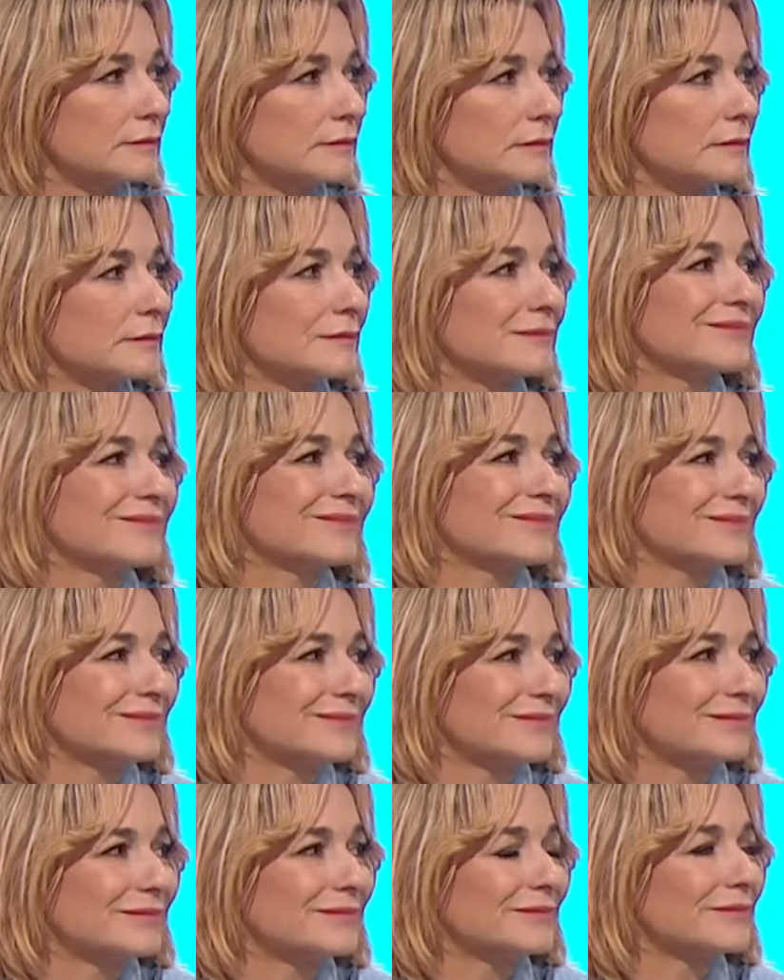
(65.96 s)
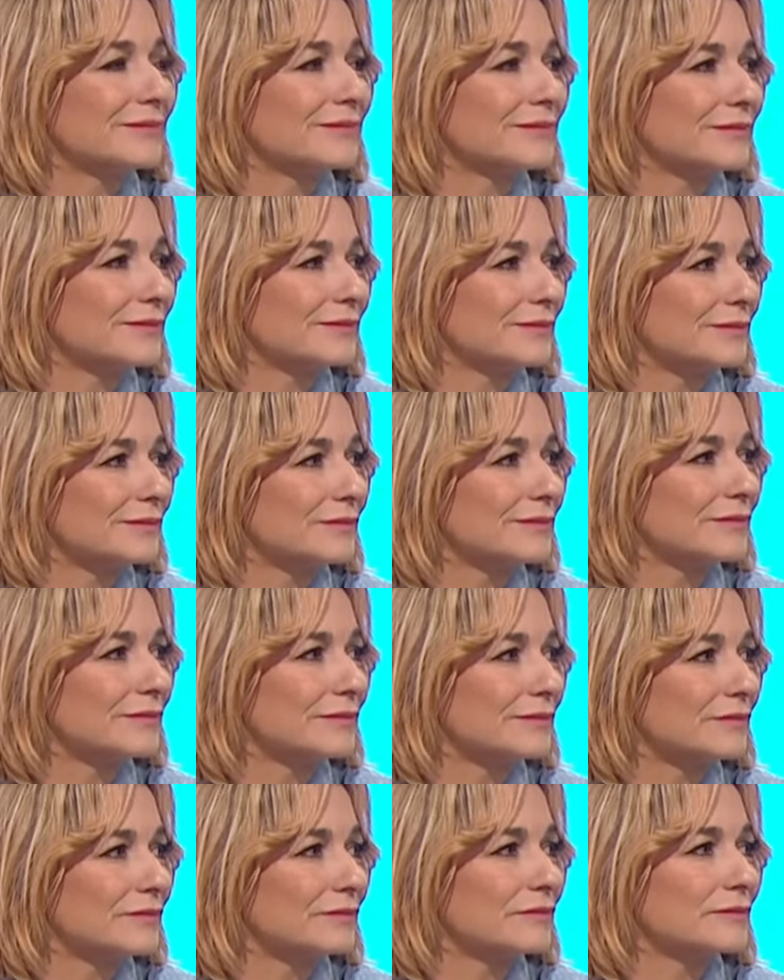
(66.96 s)

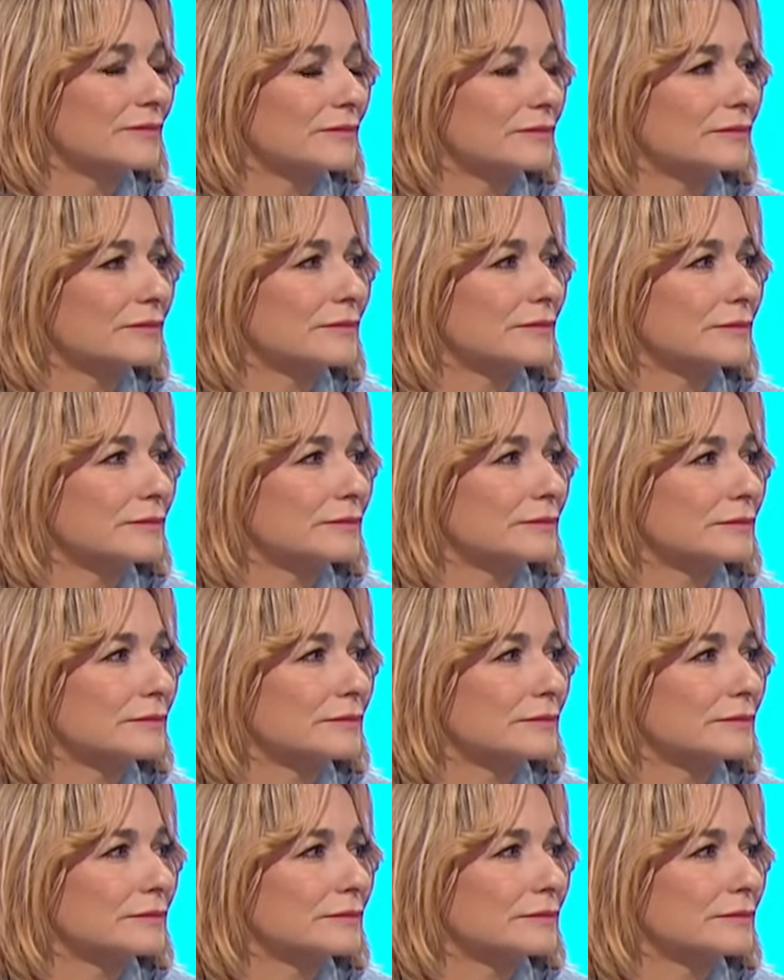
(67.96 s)
No words are spoken by the person on screen.